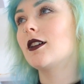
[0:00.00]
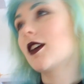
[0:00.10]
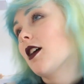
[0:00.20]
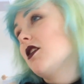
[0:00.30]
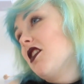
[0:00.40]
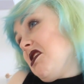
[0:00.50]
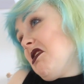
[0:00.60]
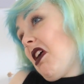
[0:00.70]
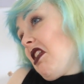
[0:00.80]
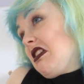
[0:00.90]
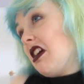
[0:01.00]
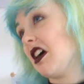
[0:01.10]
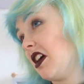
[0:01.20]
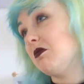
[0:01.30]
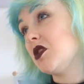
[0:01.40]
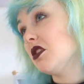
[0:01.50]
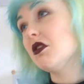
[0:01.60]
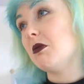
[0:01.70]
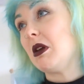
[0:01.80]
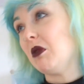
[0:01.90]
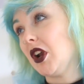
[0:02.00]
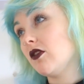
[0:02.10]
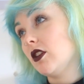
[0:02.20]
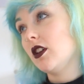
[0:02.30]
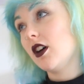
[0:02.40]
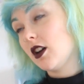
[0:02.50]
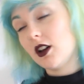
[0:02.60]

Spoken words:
yeah, I think I am too, I mean, whatever.